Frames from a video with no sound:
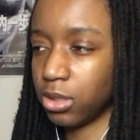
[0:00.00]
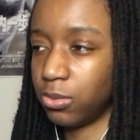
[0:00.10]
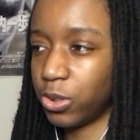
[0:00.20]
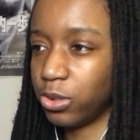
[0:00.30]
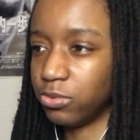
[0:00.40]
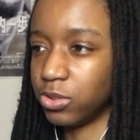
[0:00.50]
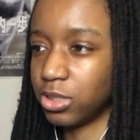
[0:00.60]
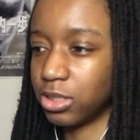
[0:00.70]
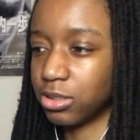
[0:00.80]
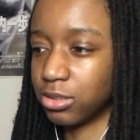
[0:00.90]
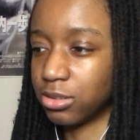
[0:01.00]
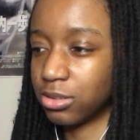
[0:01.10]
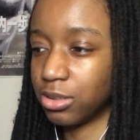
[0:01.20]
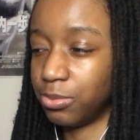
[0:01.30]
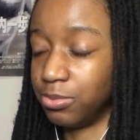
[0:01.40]
I wonder if there's like
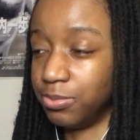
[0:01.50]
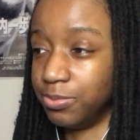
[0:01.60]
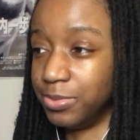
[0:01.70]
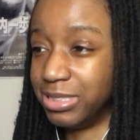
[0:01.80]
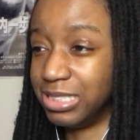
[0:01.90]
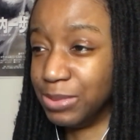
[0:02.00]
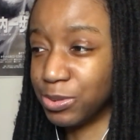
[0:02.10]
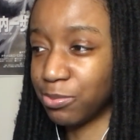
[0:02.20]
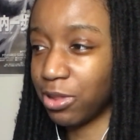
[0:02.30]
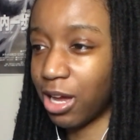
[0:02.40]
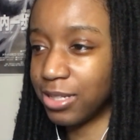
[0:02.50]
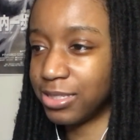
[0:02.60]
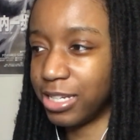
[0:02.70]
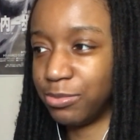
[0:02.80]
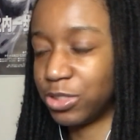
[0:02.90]
a, a deeper plot
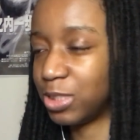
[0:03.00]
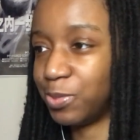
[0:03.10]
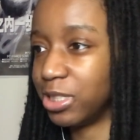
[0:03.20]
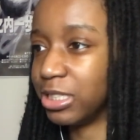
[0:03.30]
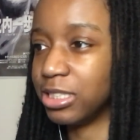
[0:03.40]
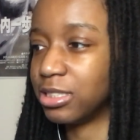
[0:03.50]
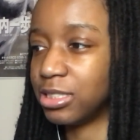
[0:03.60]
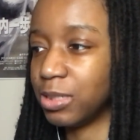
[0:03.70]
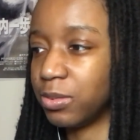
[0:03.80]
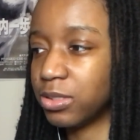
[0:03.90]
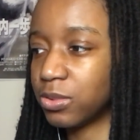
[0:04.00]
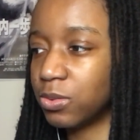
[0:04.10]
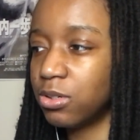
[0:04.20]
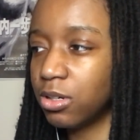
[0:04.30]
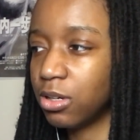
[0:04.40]
to him just being in this demon
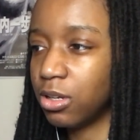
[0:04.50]
school.